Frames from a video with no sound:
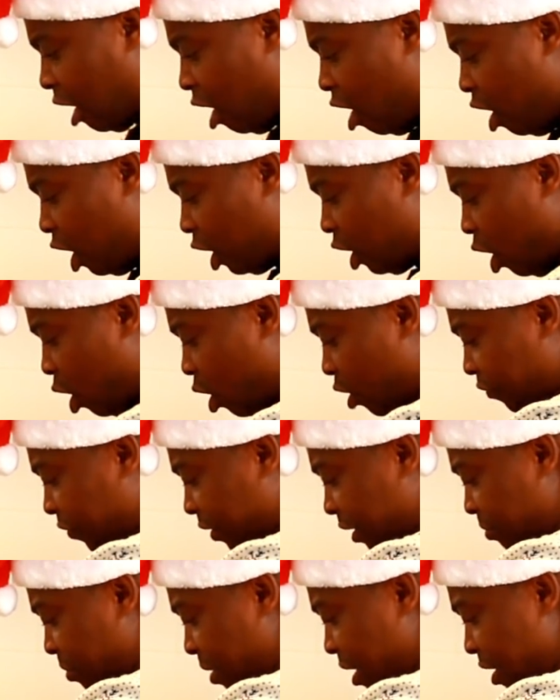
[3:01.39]
all over
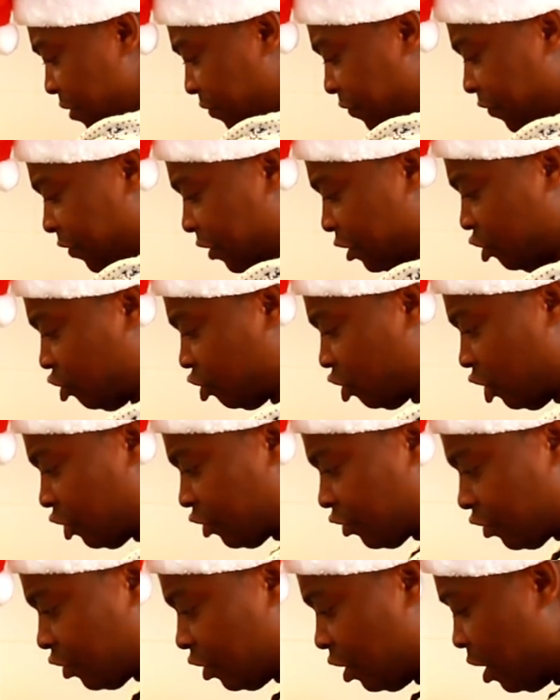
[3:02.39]
the beef,
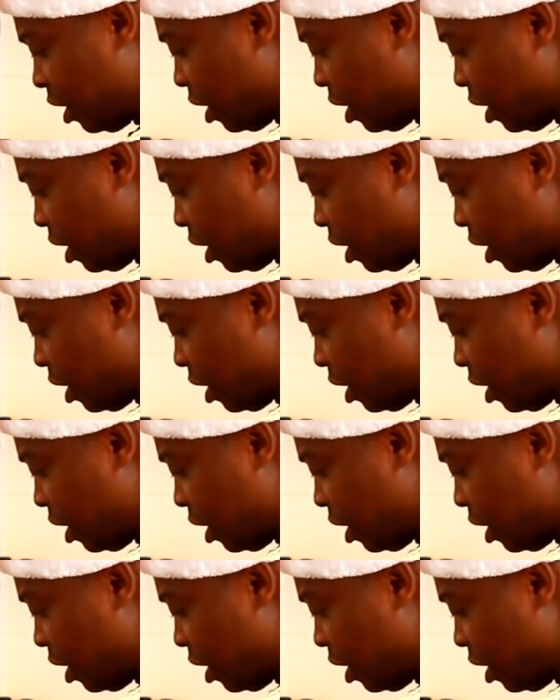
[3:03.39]
just